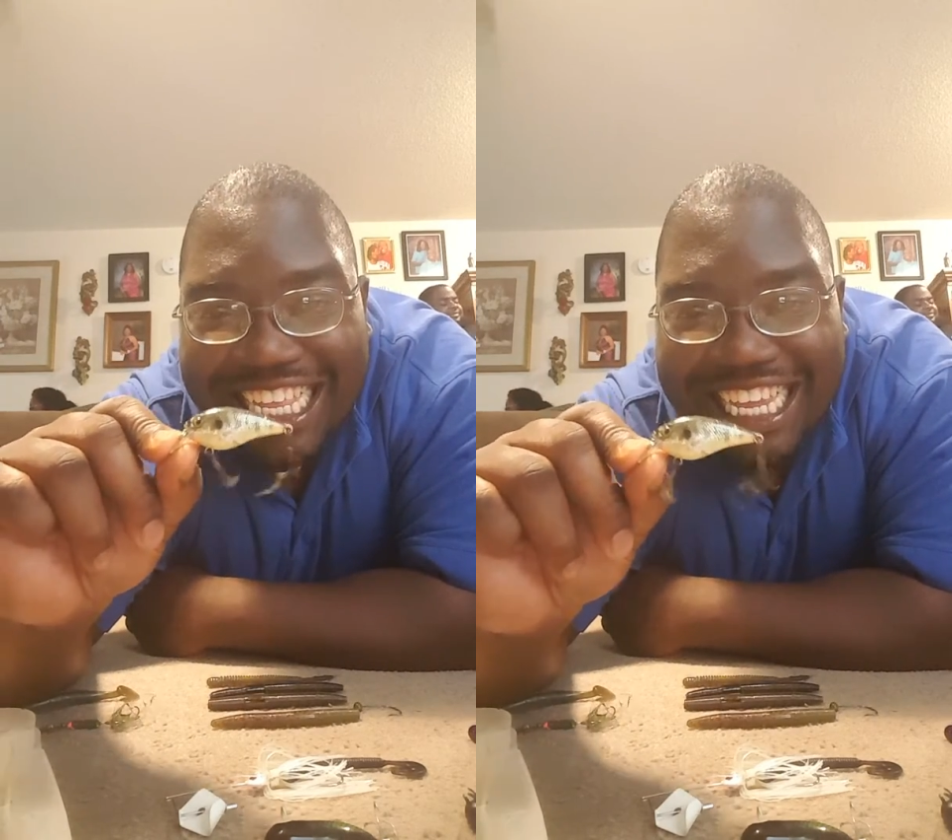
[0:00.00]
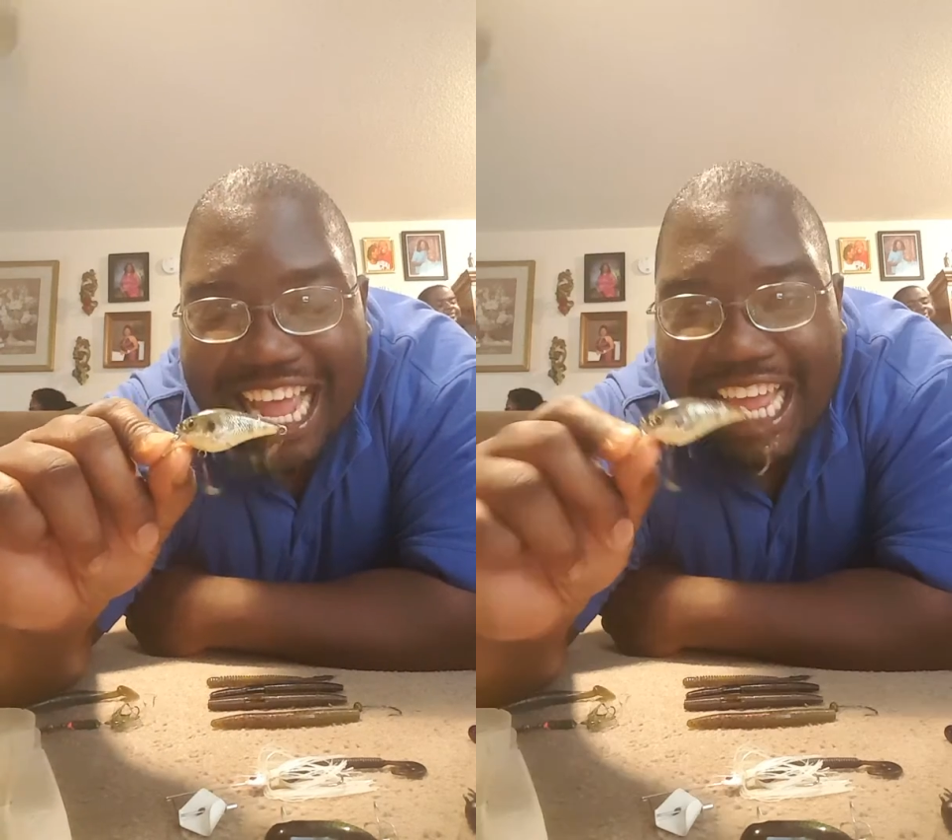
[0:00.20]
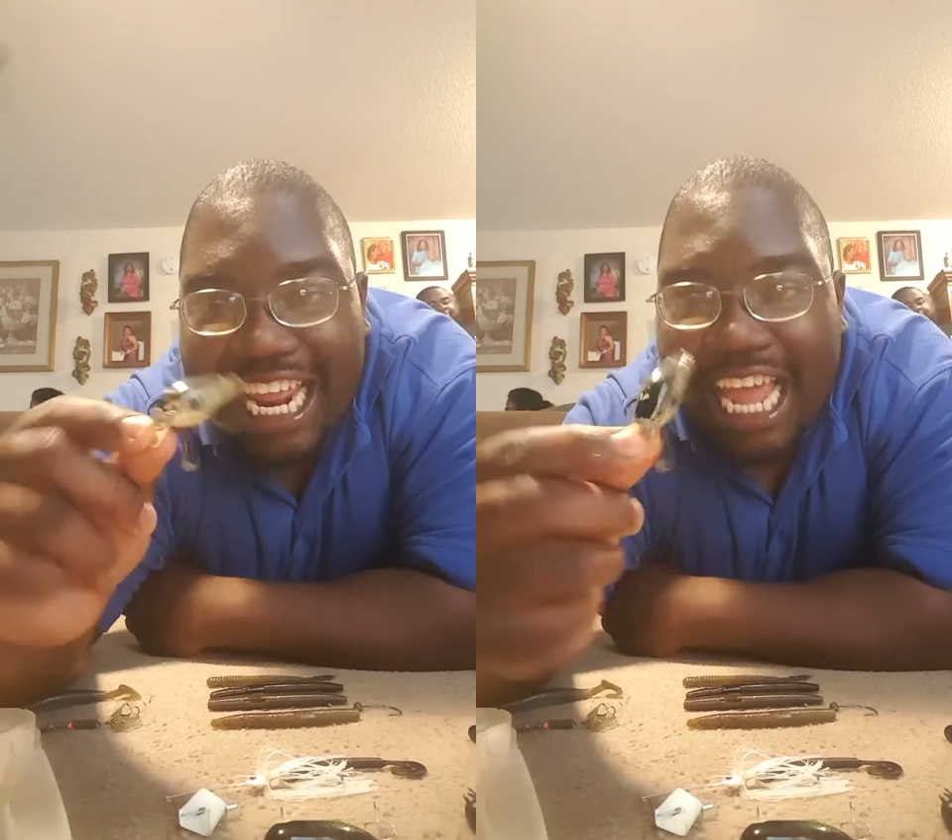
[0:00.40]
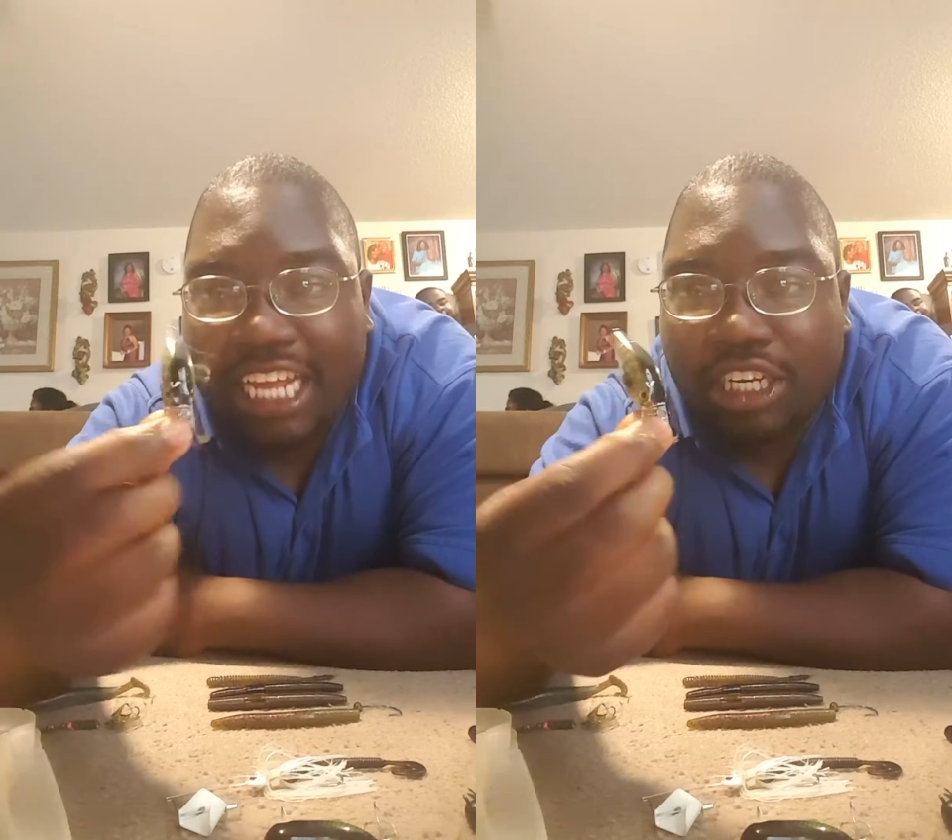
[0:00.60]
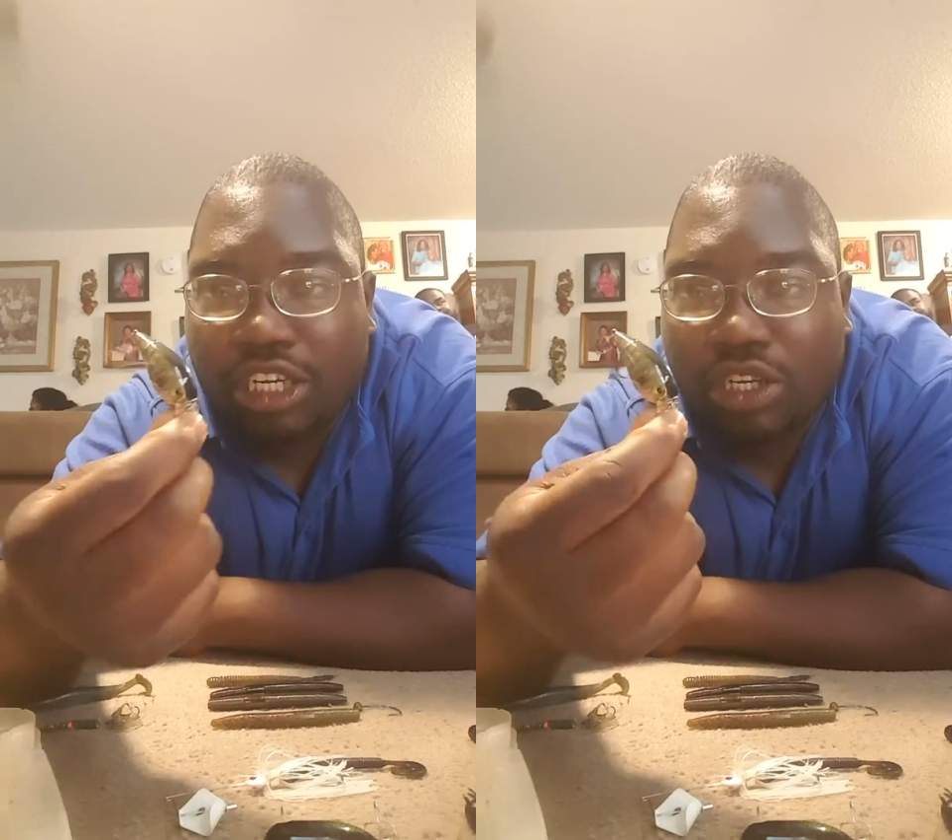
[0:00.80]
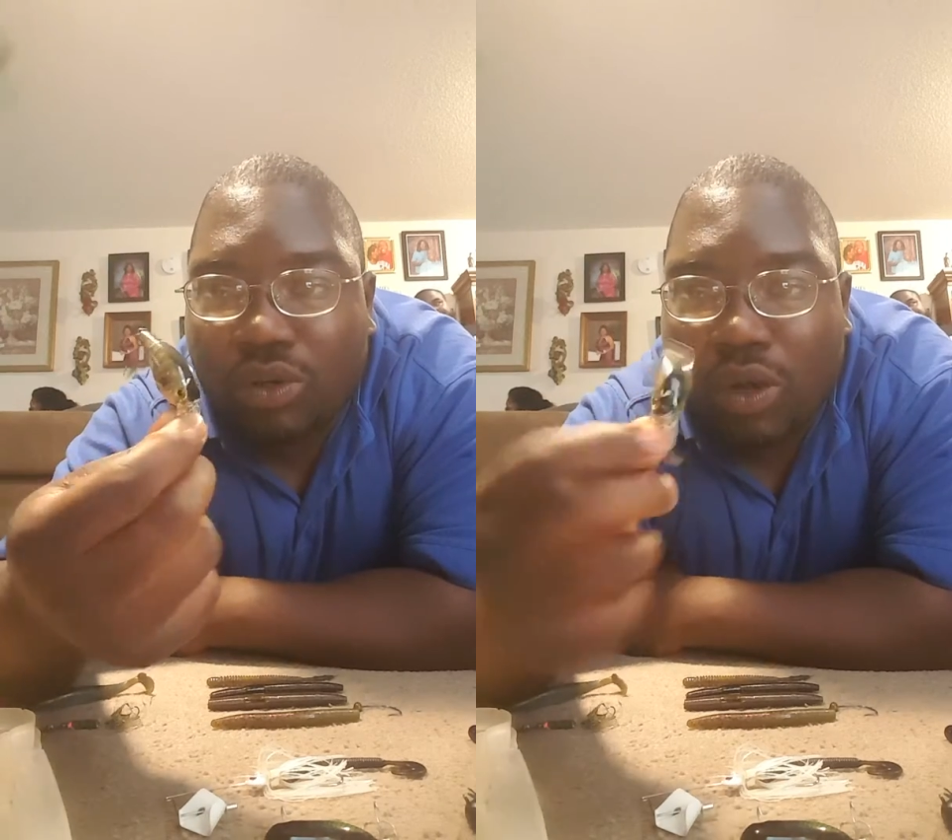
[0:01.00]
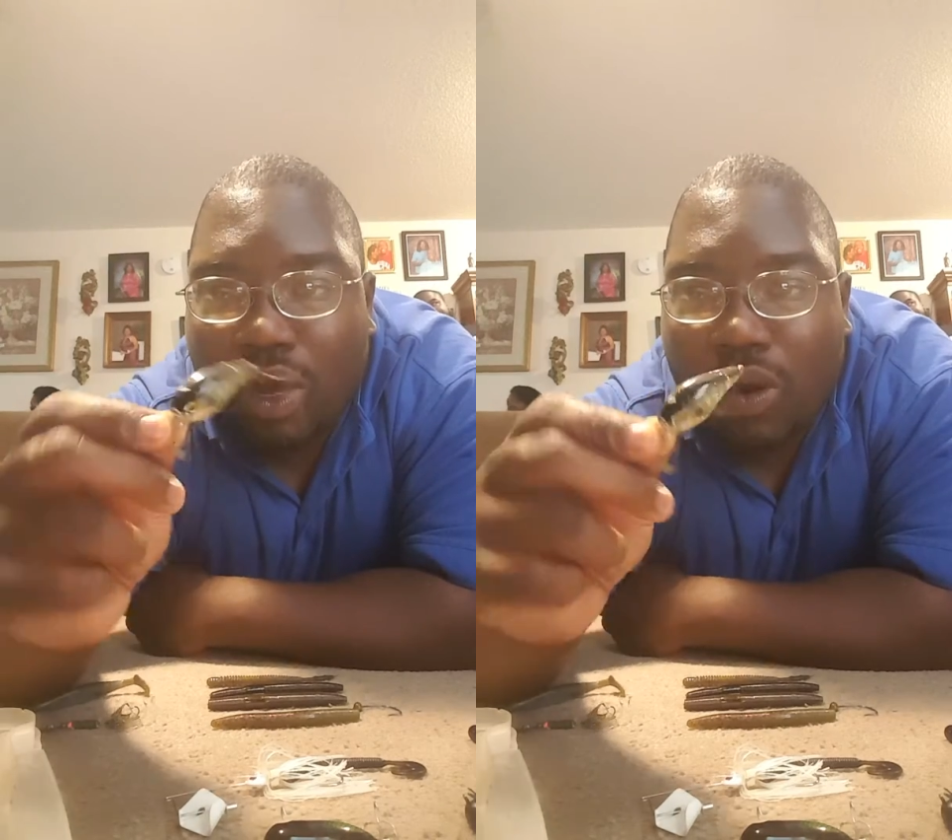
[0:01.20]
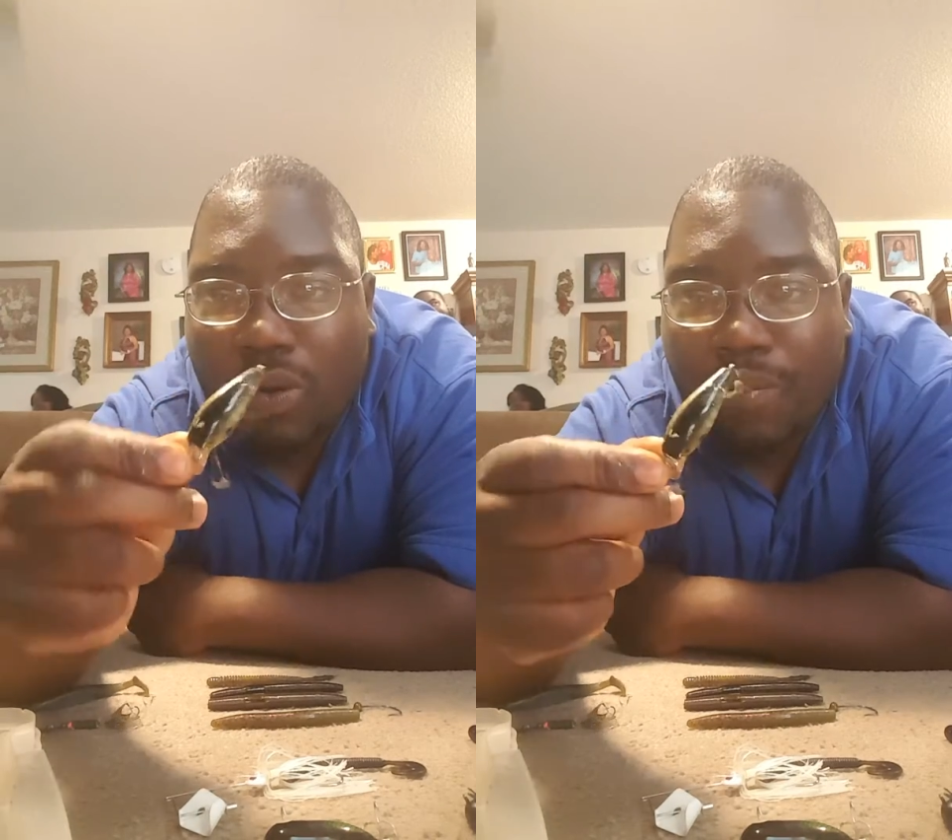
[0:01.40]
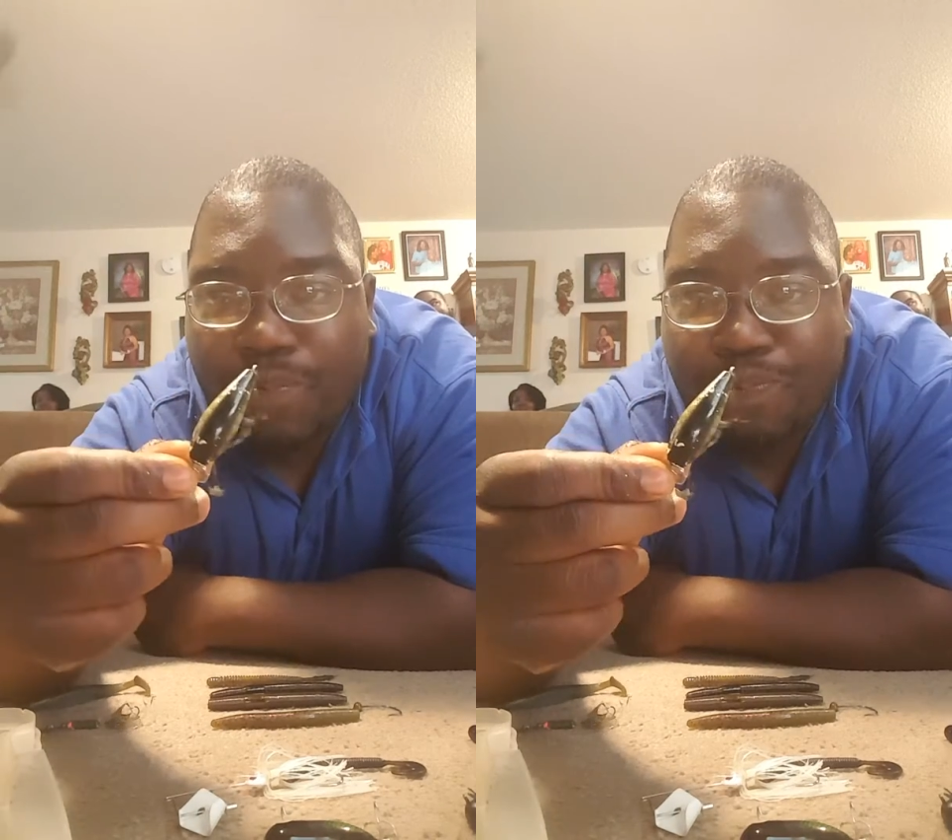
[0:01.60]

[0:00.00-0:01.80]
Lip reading: H2O